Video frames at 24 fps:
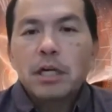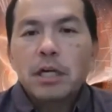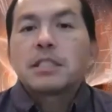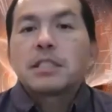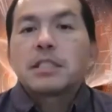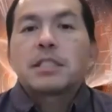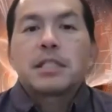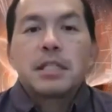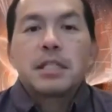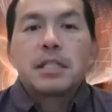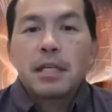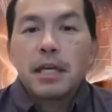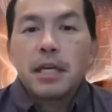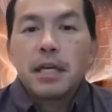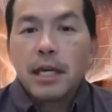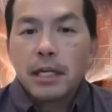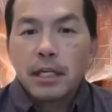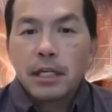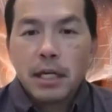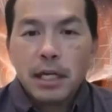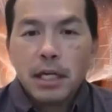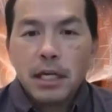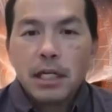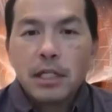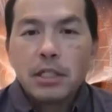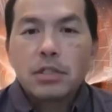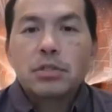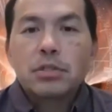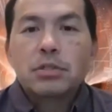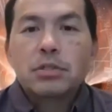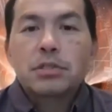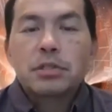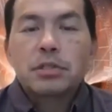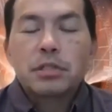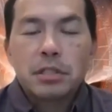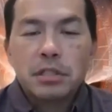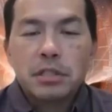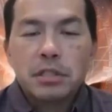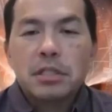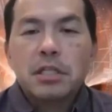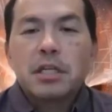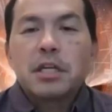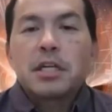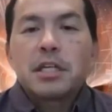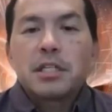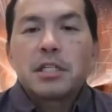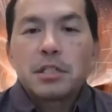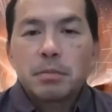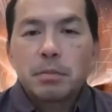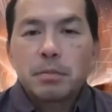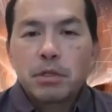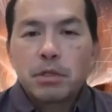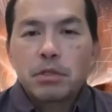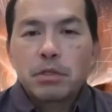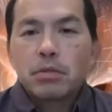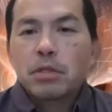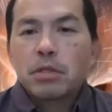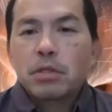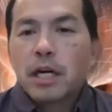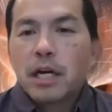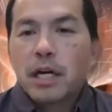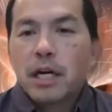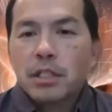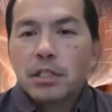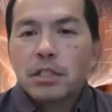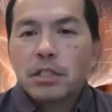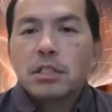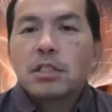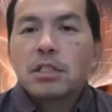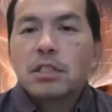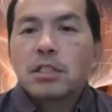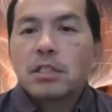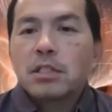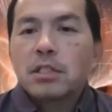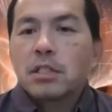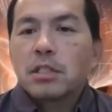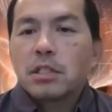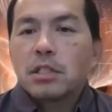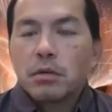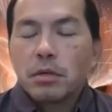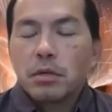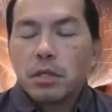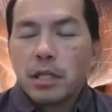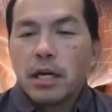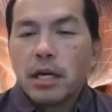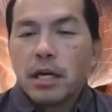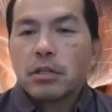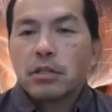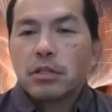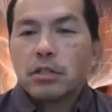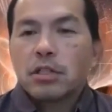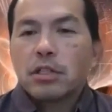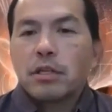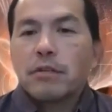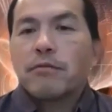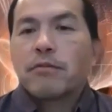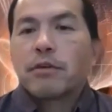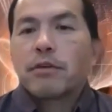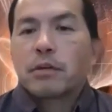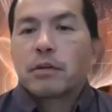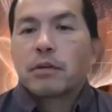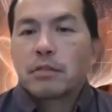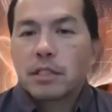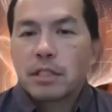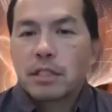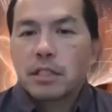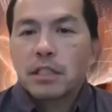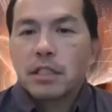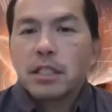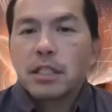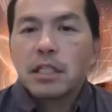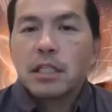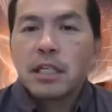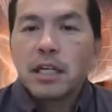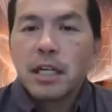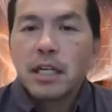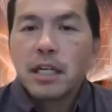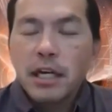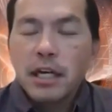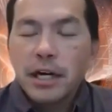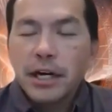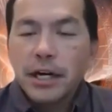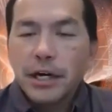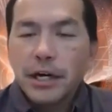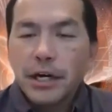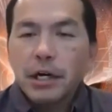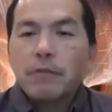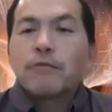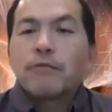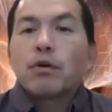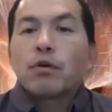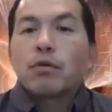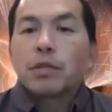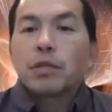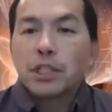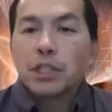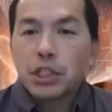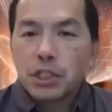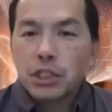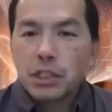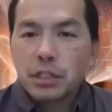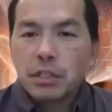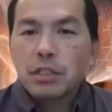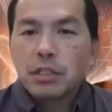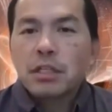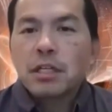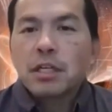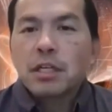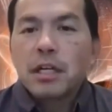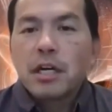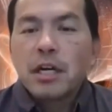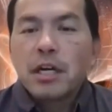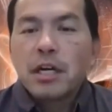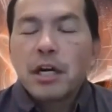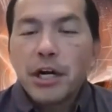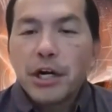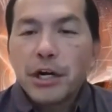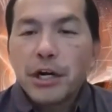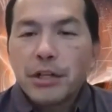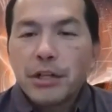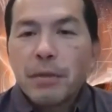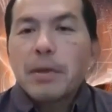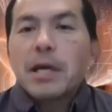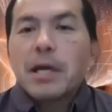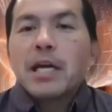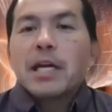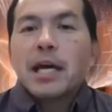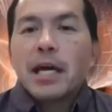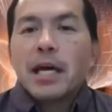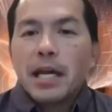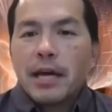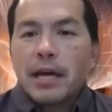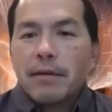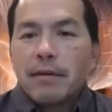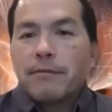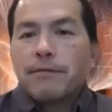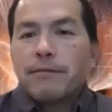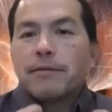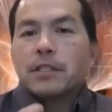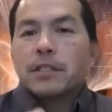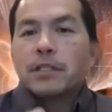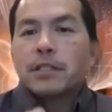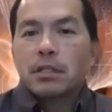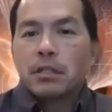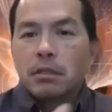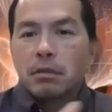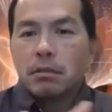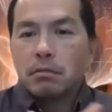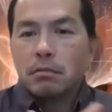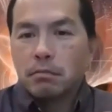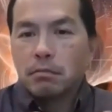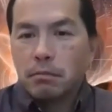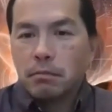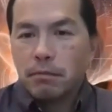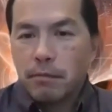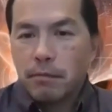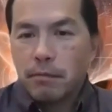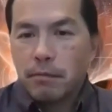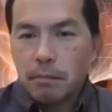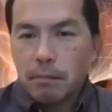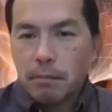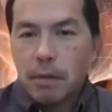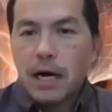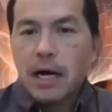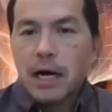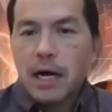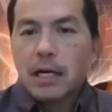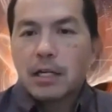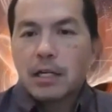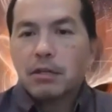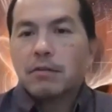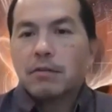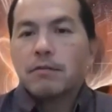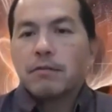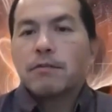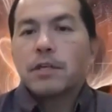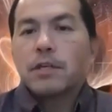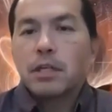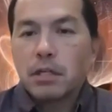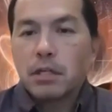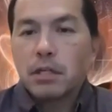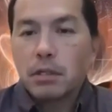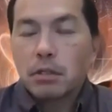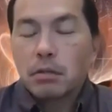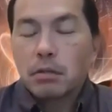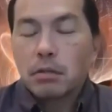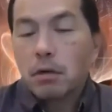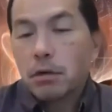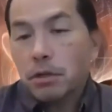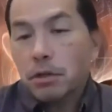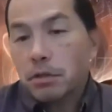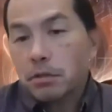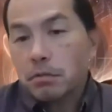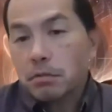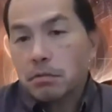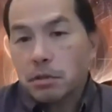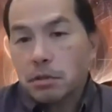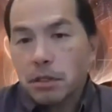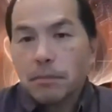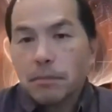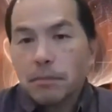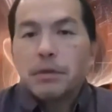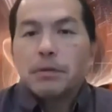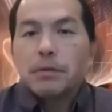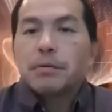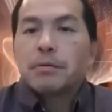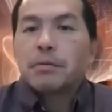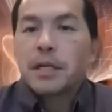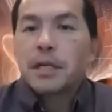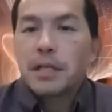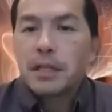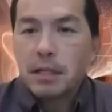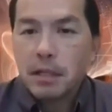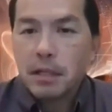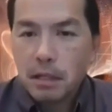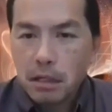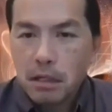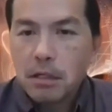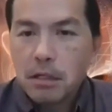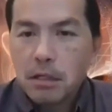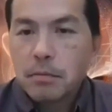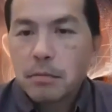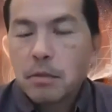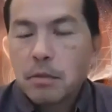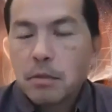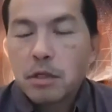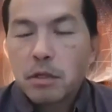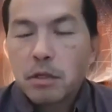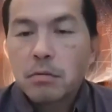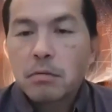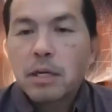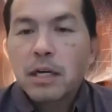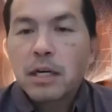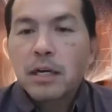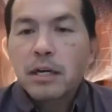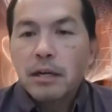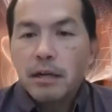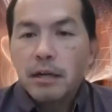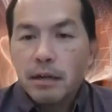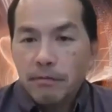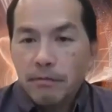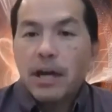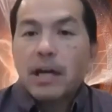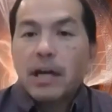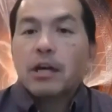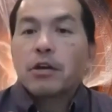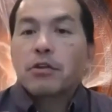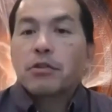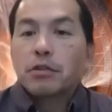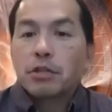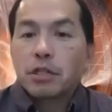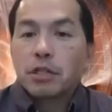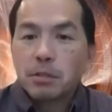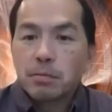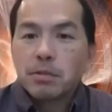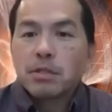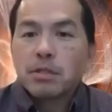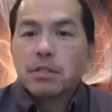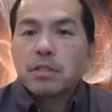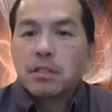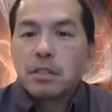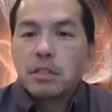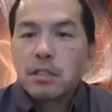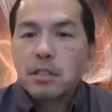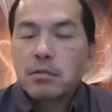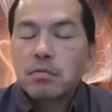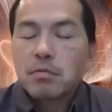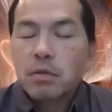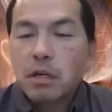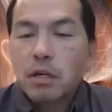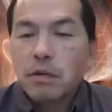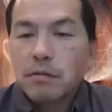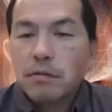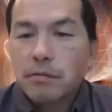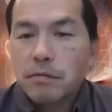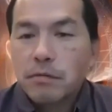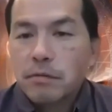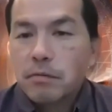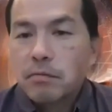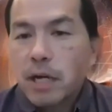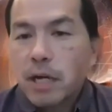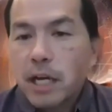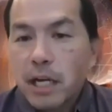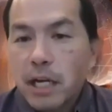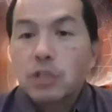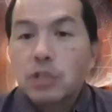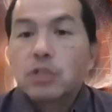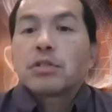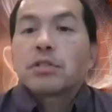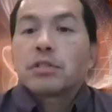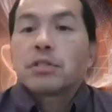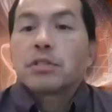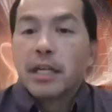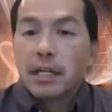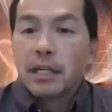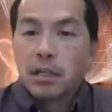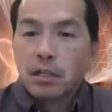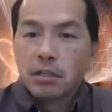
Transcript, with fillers: see angels as spiritual consciousness, with energy, frequency, volition. They might not have a physical body or vehicle, although some people might, have had other experiences of angels and